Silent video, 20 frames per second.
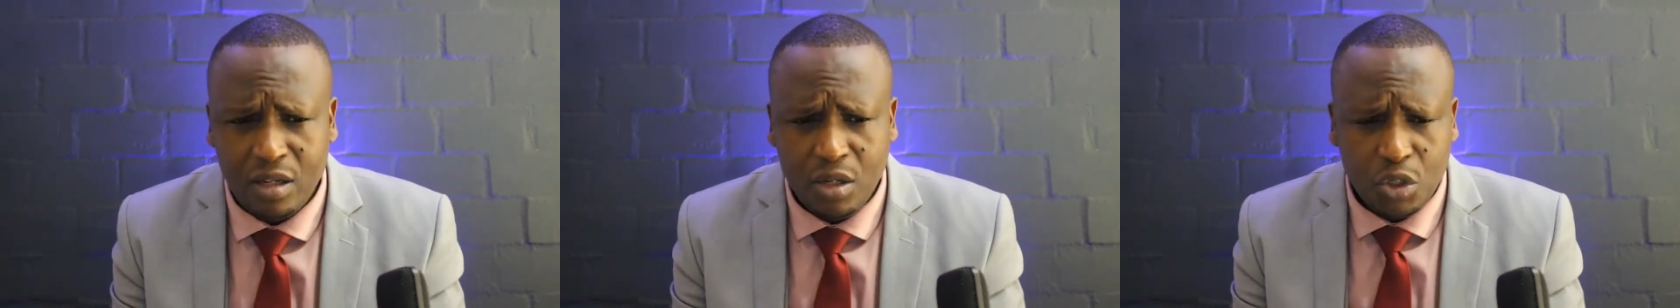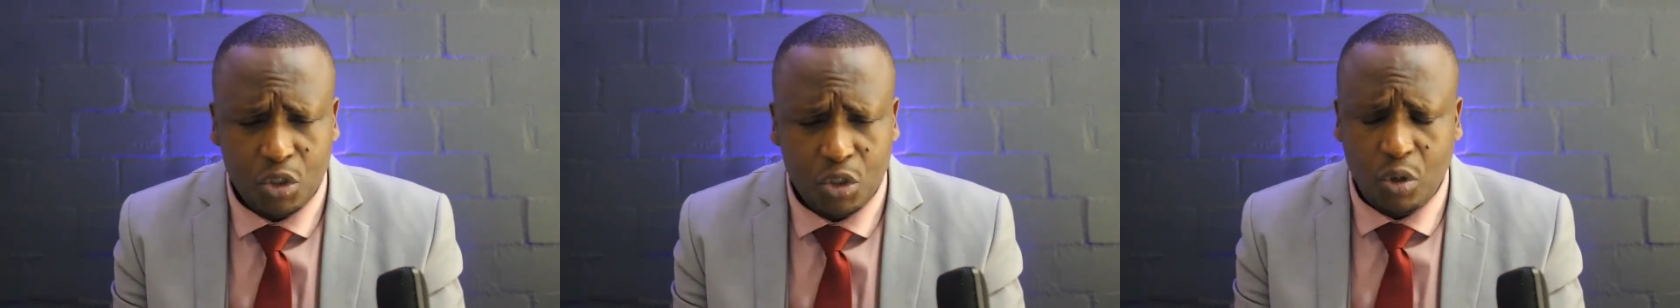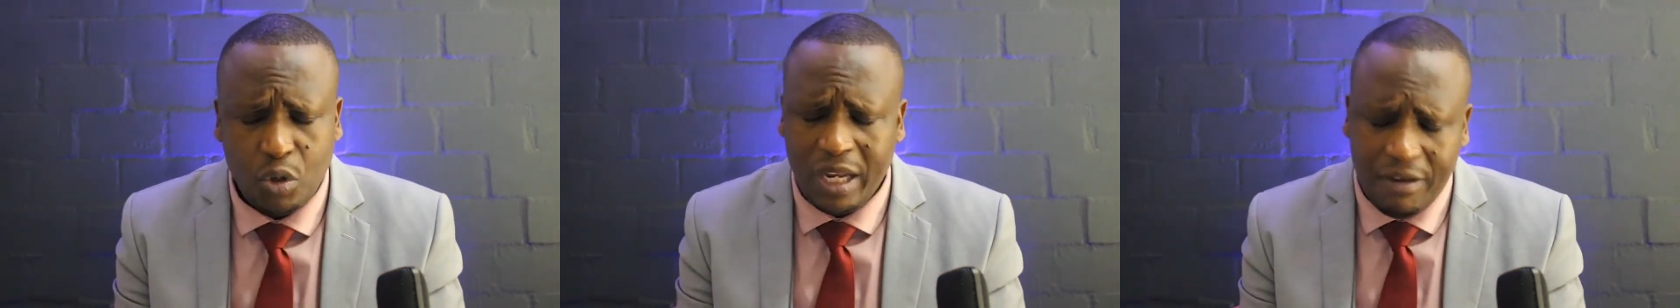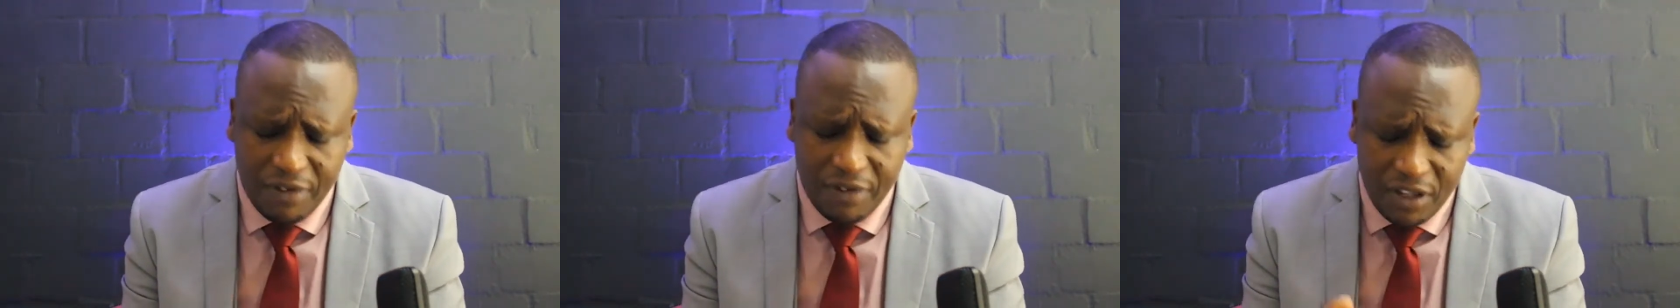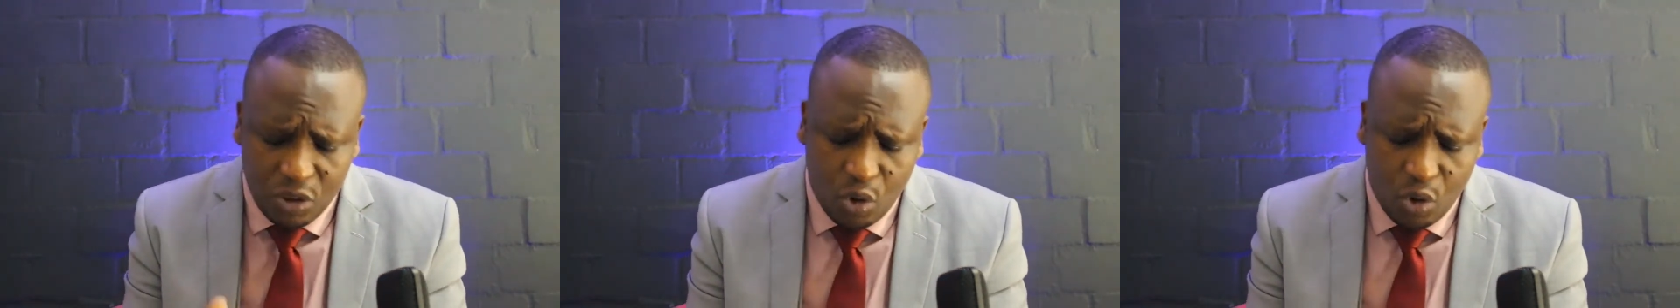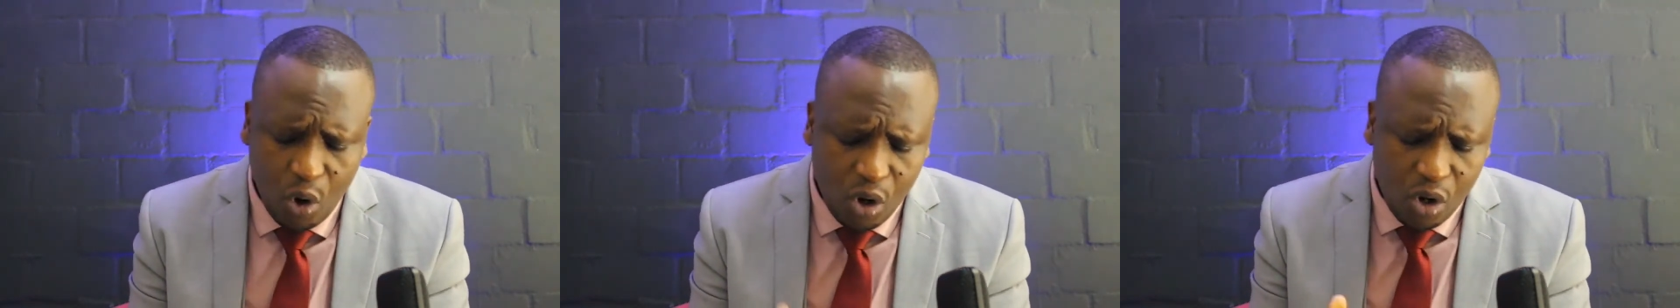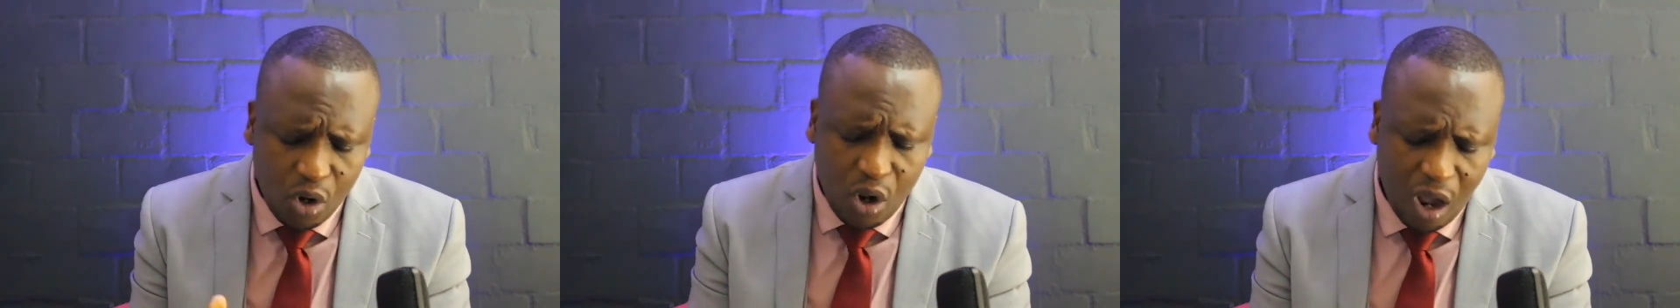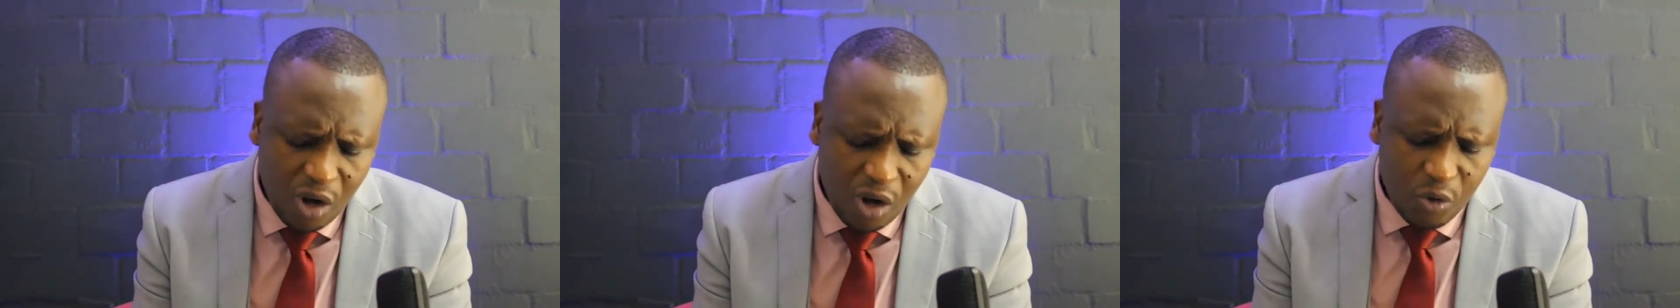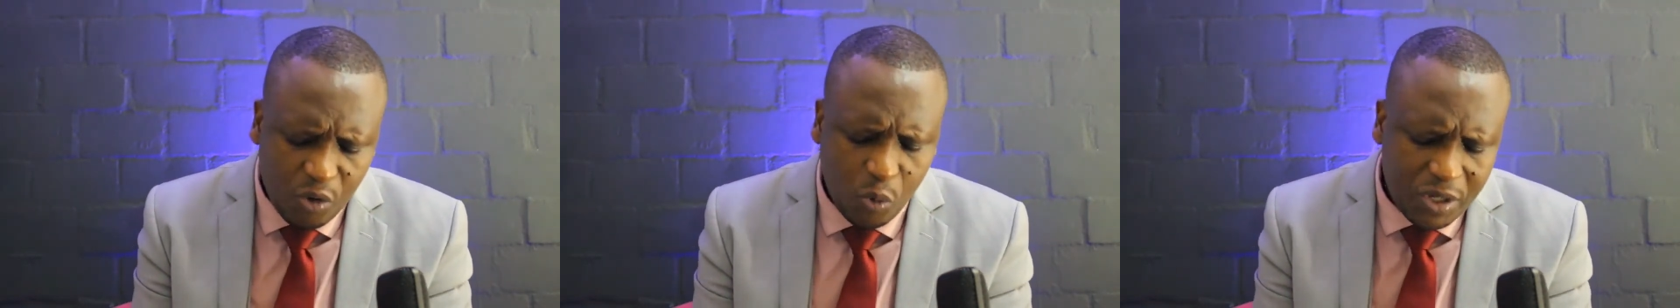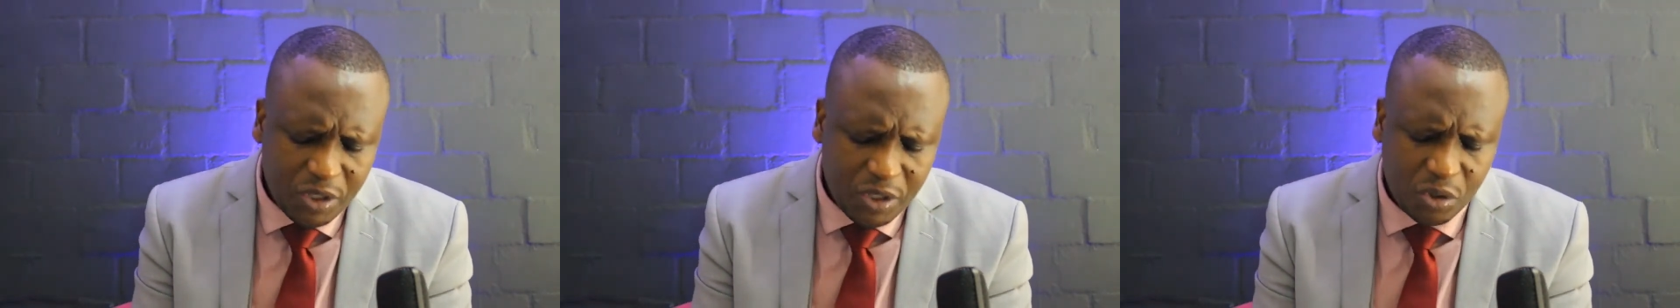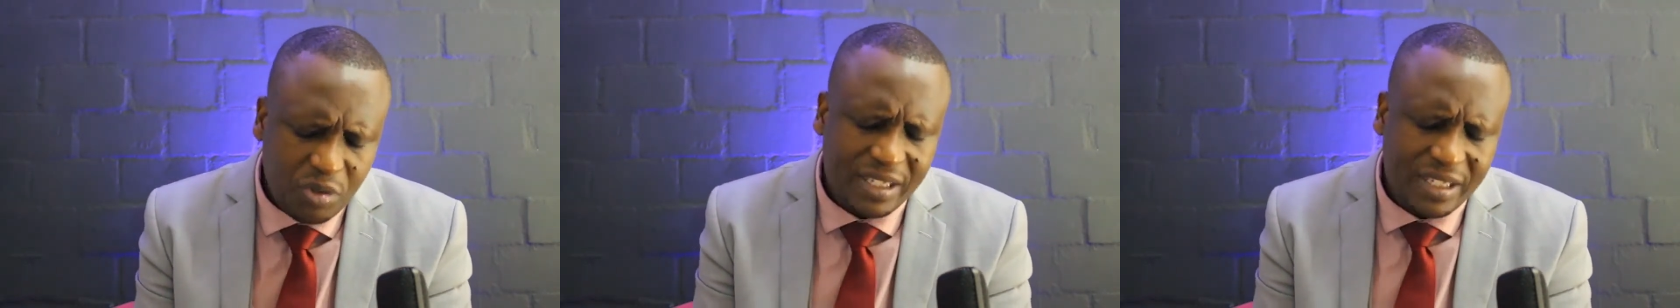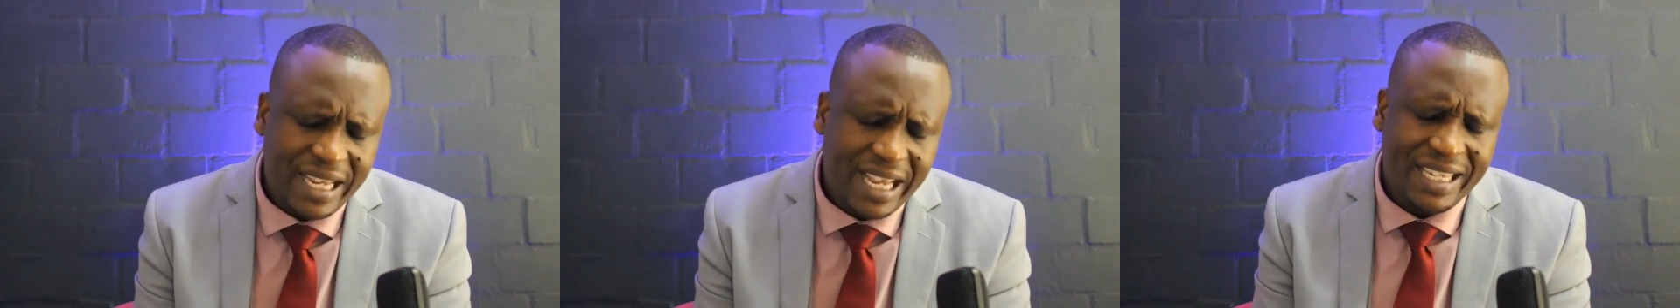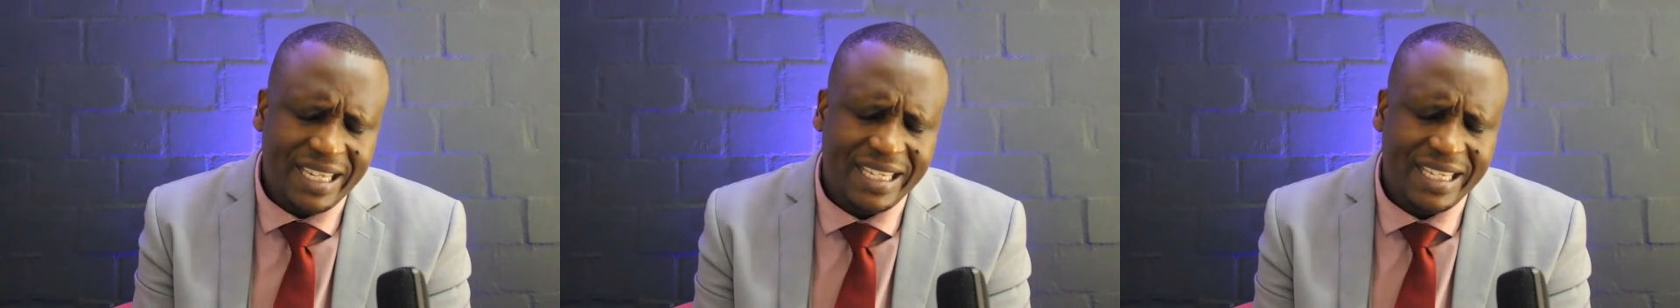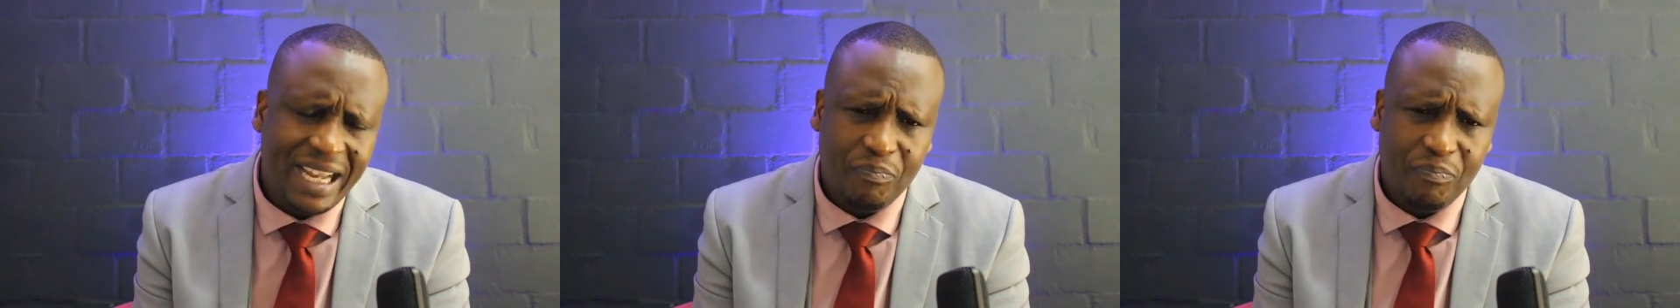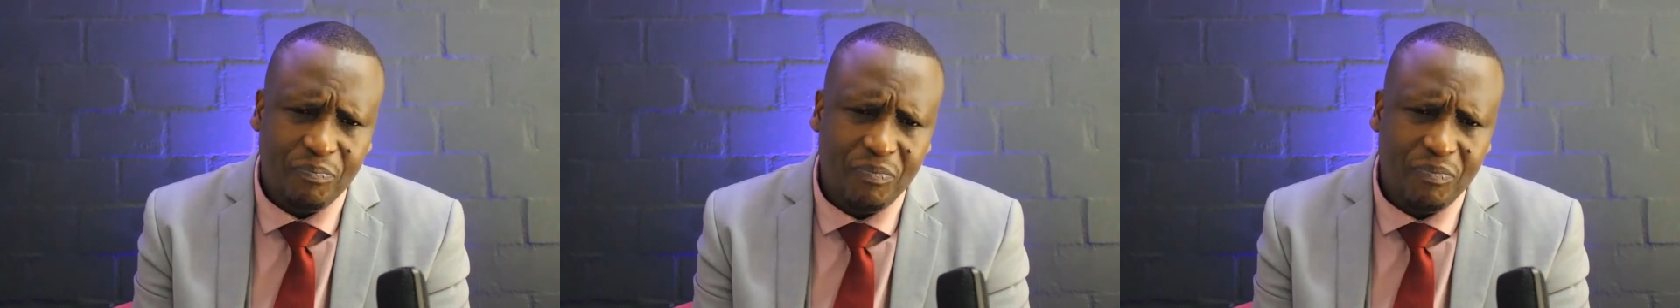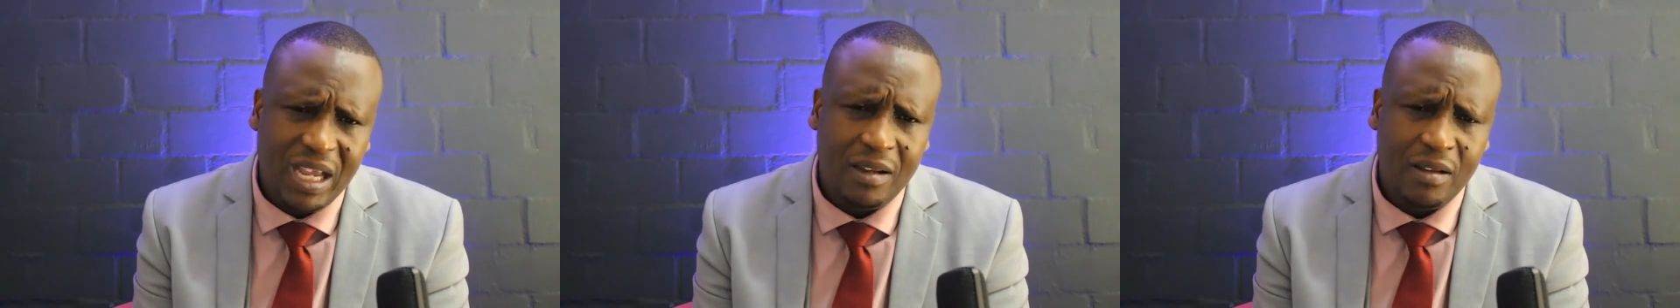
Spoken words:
So even though God wants to say something,